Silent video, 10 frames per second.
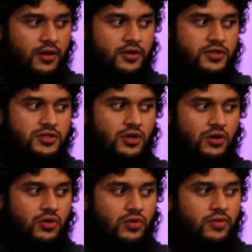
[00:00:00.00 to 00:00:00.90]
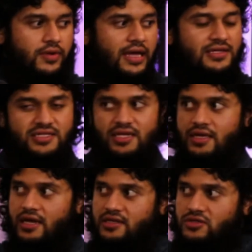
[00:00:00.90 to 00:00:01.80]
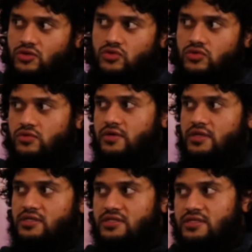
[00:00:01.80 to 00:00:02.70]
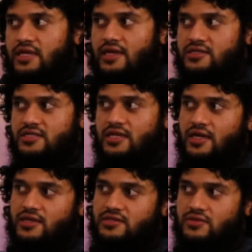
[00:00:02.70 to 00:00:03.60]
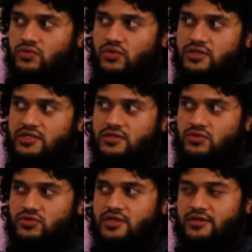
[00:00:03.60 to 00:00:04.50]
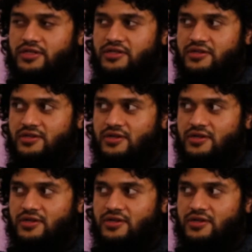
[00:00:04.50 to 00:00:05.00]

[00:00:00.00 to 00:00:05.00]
So HTS, who is HTS? Who's their leader?